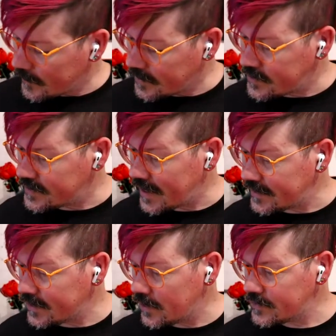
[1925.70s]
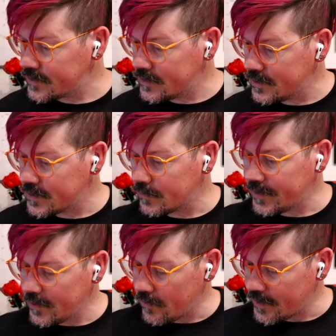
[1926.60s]
She's gotten to go to some
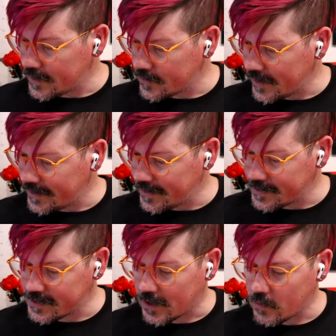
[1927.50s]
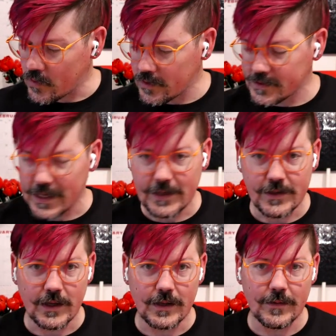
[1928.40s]
really cool things related to Star Wars and
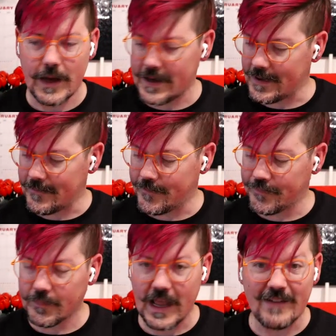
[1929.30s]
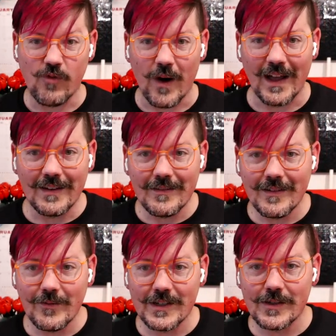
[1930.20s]
to F1,
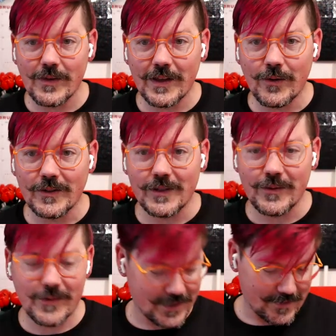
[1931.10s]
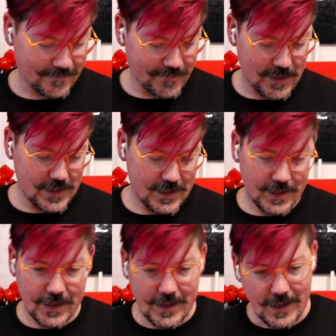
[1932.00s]
which is really cool too. So
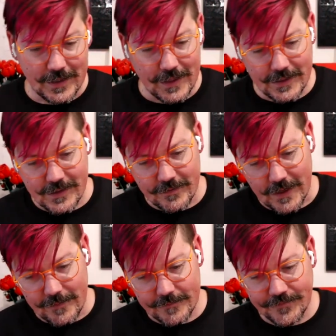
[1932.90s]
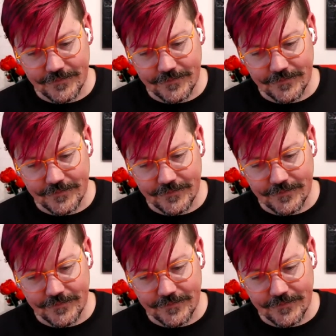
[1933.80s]
lots of fun.